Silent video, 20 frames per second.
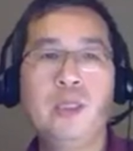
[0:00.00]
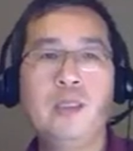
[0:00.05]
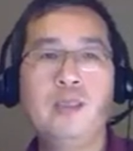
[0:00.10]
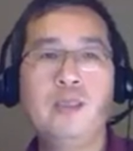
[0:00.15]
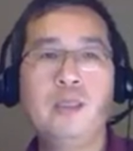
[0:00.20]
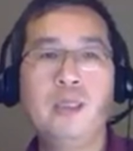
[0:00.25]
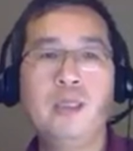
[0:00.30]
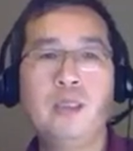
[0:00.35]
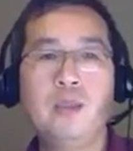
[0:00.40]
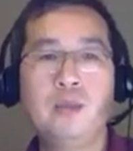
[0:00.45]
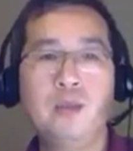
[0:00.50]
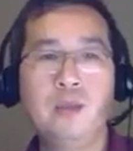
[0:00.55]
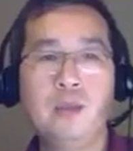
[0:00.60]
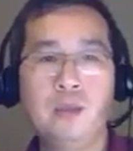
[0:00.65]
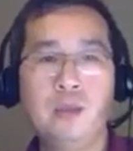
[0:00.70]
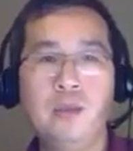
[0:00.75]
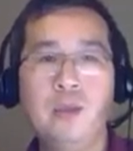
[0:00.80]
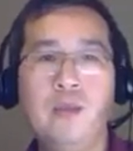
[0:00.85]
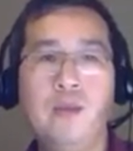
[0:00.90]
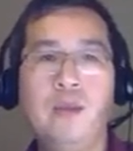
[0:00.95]
more,
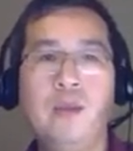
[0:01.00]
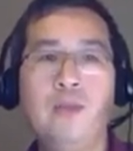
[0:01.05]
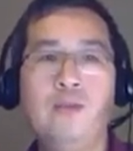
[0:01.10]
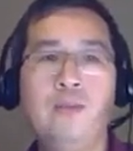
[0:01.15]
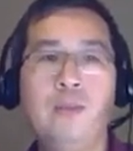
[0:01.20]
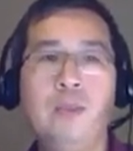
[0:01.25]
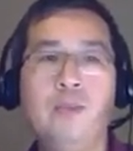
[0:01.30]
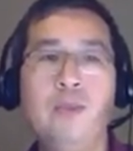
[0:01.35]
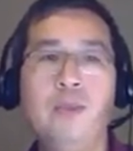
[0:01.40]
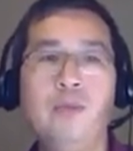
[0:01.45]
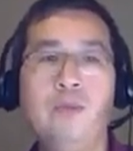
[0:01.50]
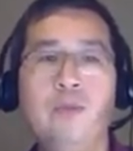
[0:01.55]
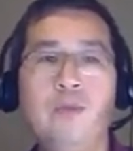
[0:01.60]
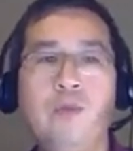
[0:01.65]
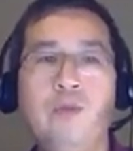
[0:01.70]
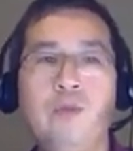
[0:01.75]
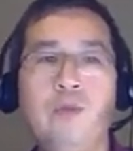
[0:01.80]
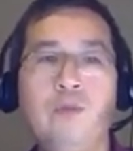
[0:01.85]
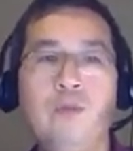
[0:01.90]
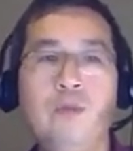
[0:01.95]
but it's just
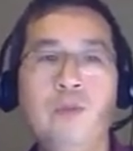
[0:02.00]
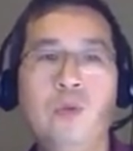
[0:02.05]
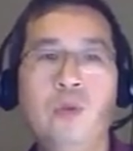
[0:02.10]
example.